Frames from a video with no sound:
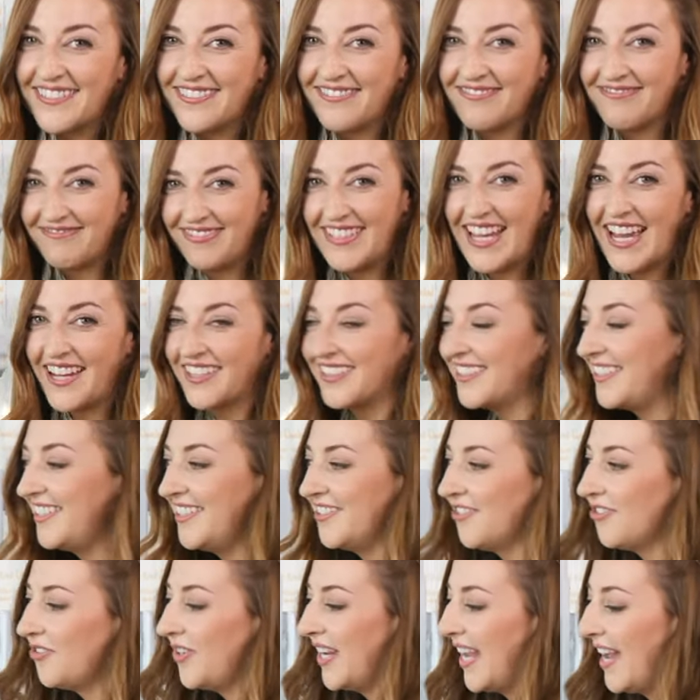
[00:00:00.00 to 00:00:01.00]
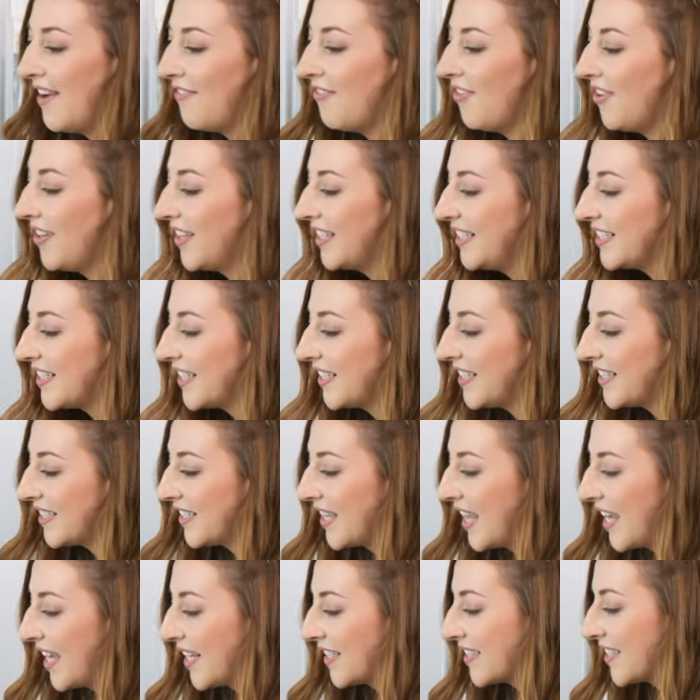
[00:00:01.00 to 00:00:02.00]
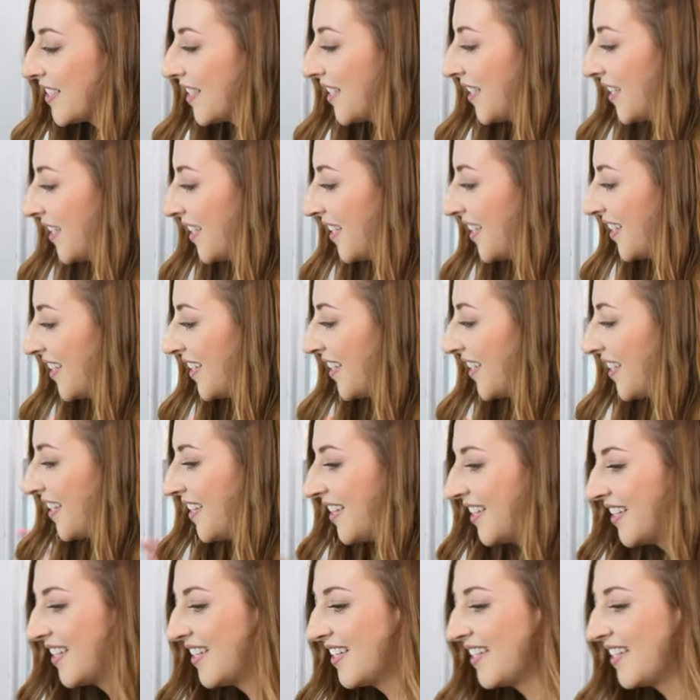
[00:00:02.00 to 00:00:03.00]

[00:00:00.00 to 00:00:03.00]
yeah, you know, we have all these little things. That's amazing.